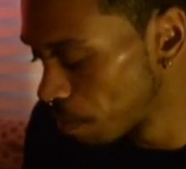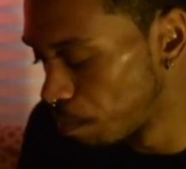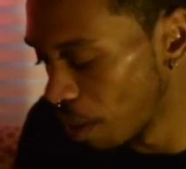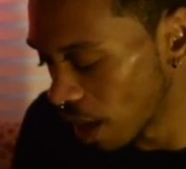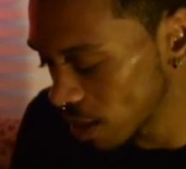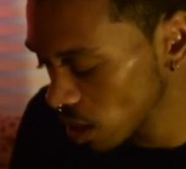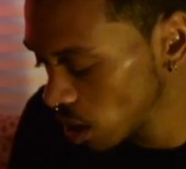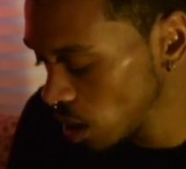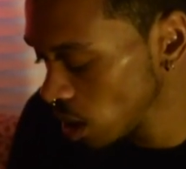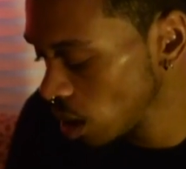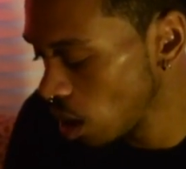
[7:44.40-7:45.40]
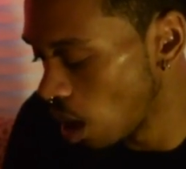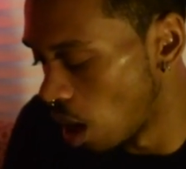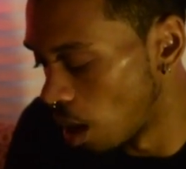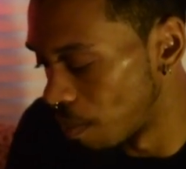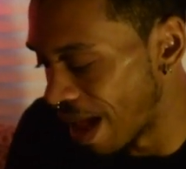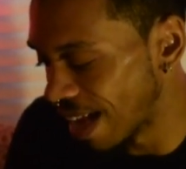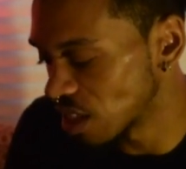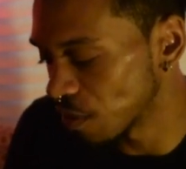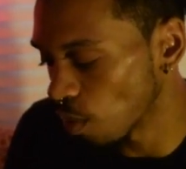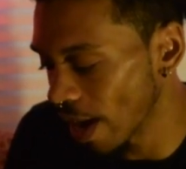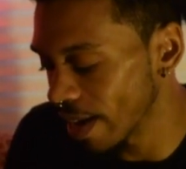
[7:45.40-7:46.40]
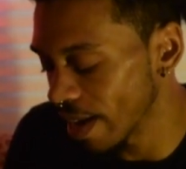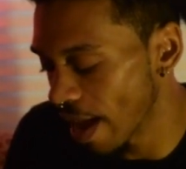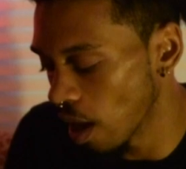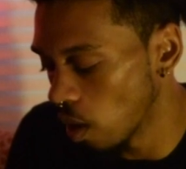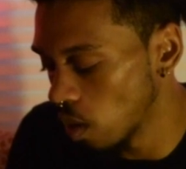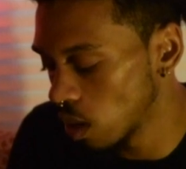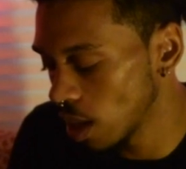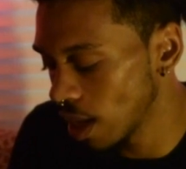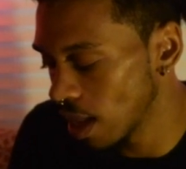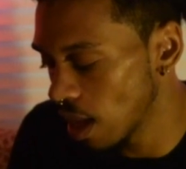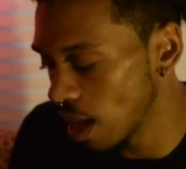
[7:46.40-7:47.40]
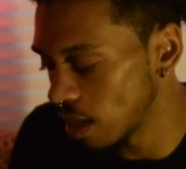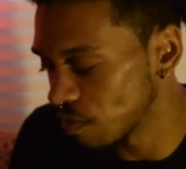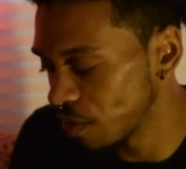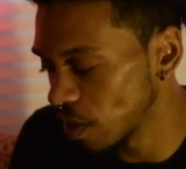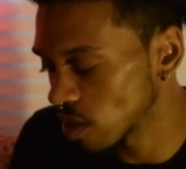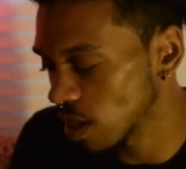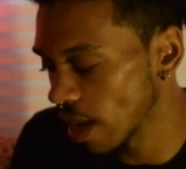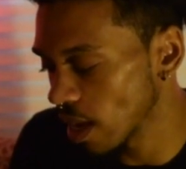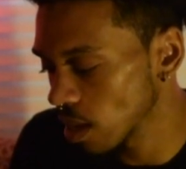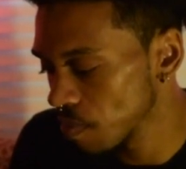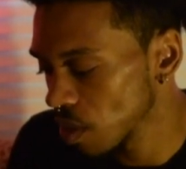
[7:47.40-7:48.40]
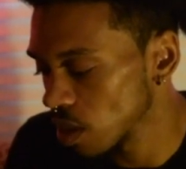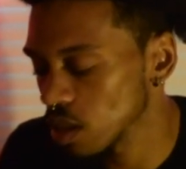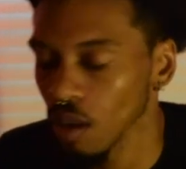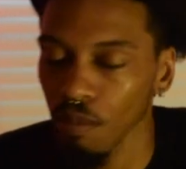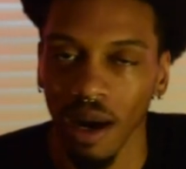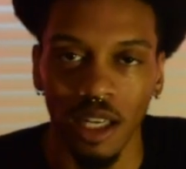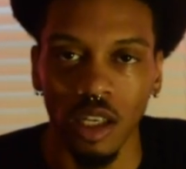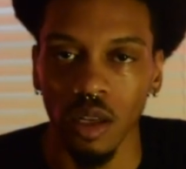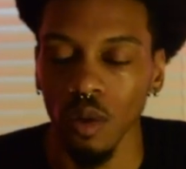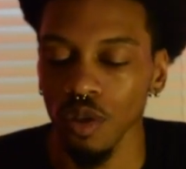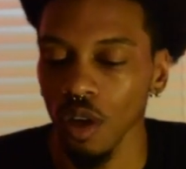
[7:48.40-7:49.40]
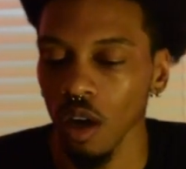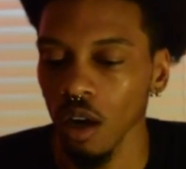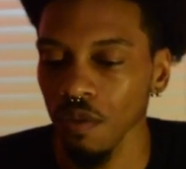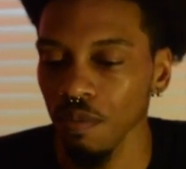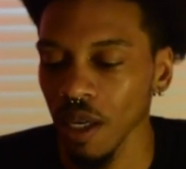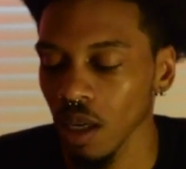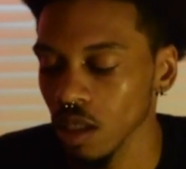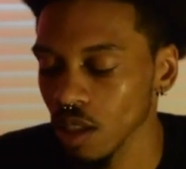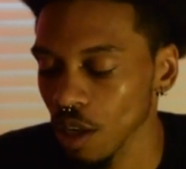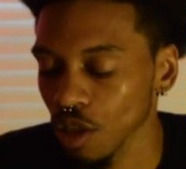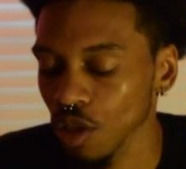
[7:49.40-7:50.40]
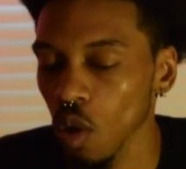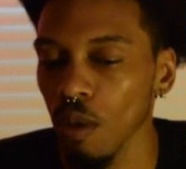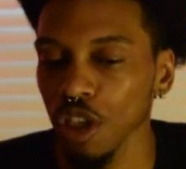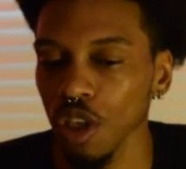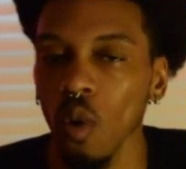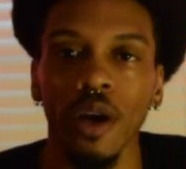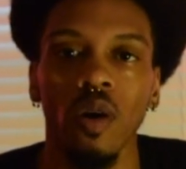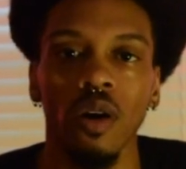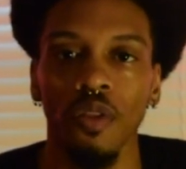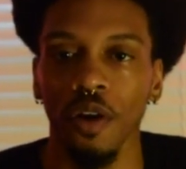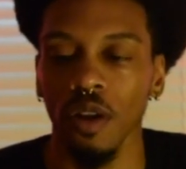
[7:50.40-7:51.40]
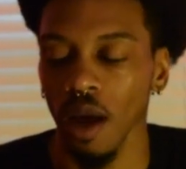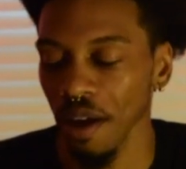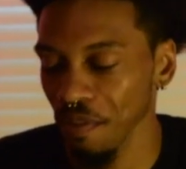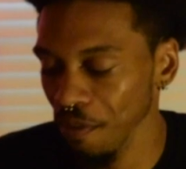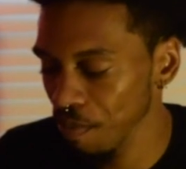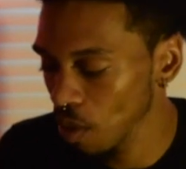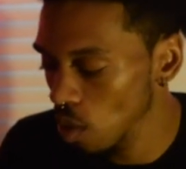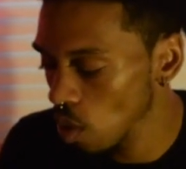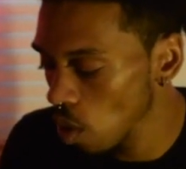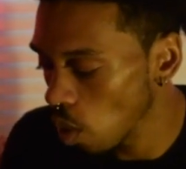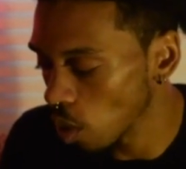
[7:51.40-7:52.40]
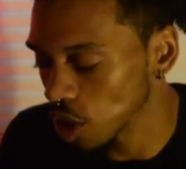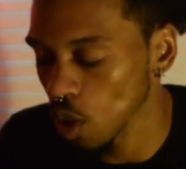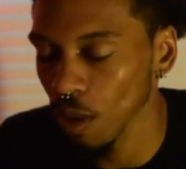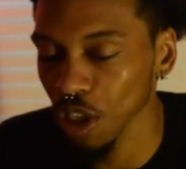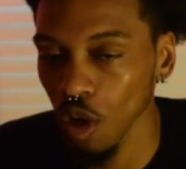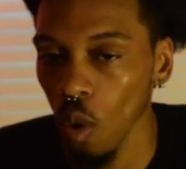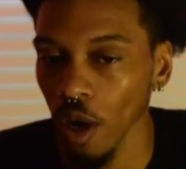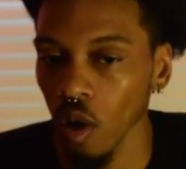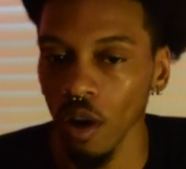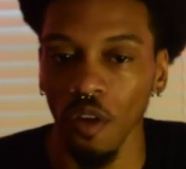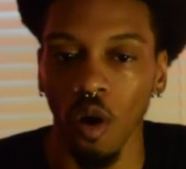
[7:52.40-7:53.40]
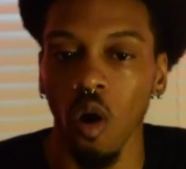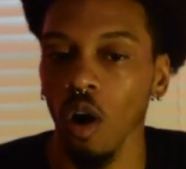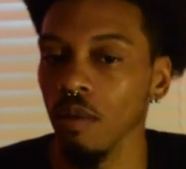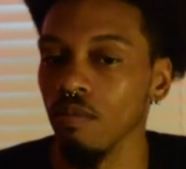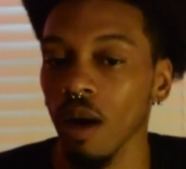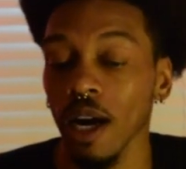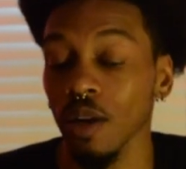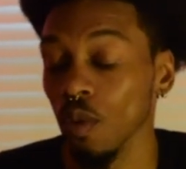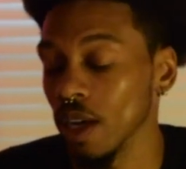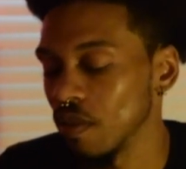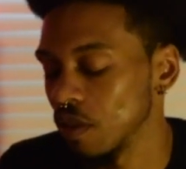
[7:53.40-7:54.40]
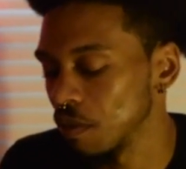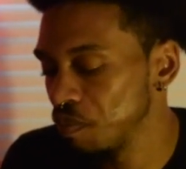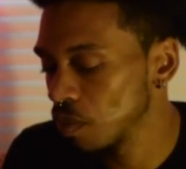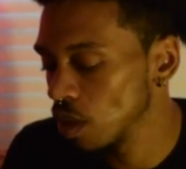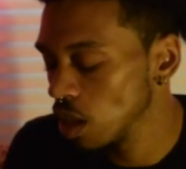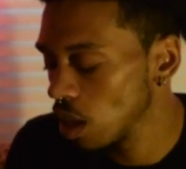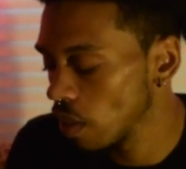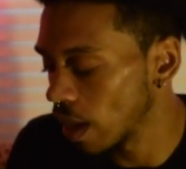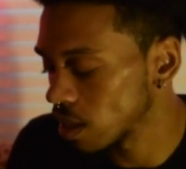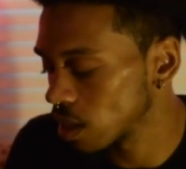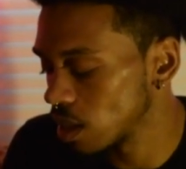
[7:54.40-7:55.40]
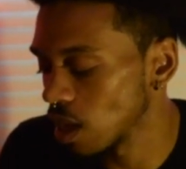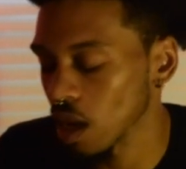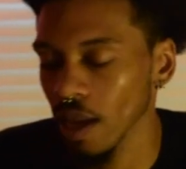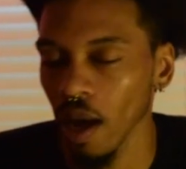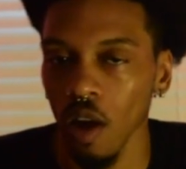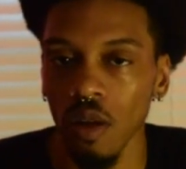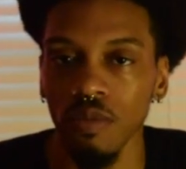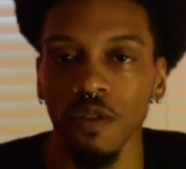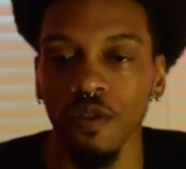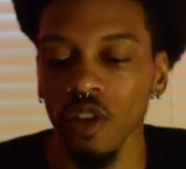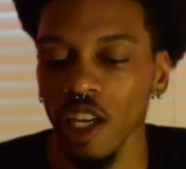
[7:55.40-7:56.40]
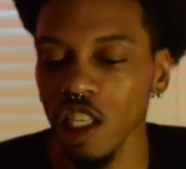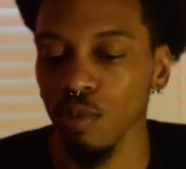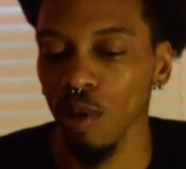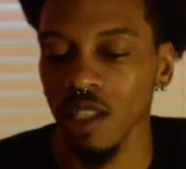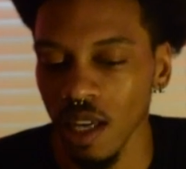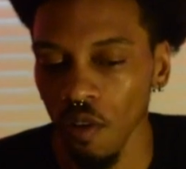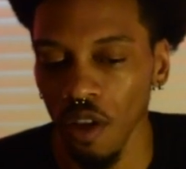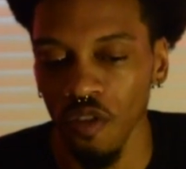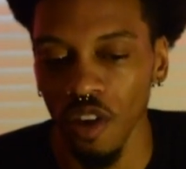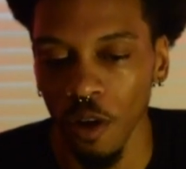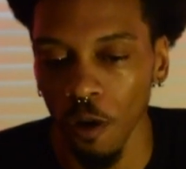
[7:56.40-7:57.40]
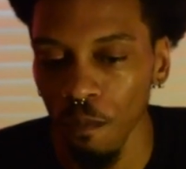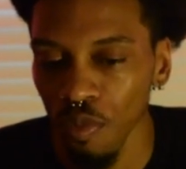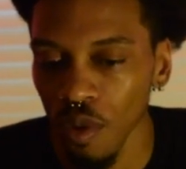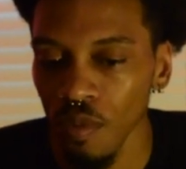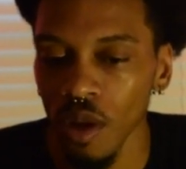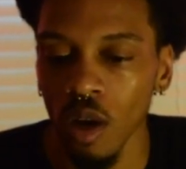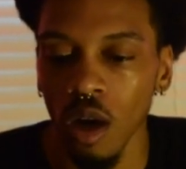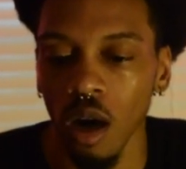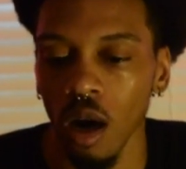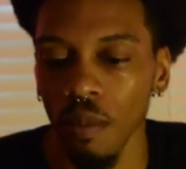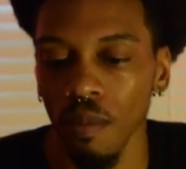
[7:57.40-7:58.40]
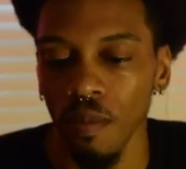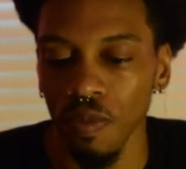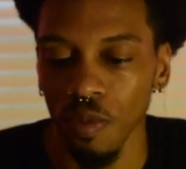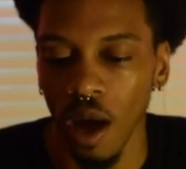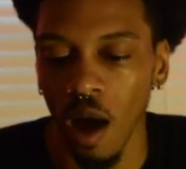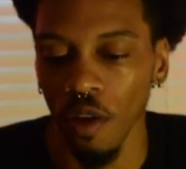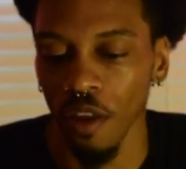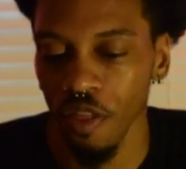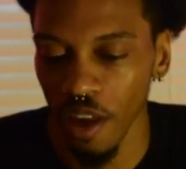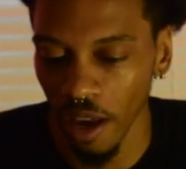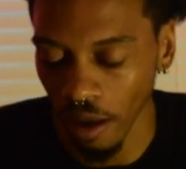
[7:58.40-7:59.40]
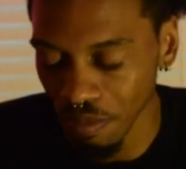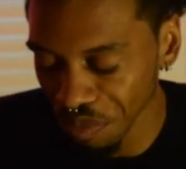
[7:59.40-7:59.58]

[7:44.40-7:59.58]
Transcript: But as of right now, it feels like somebody's closed off because there's so much going on in their life, or so much going on in their heart, mind, whatever, that's not allowing them to fully express how they feel, how they think.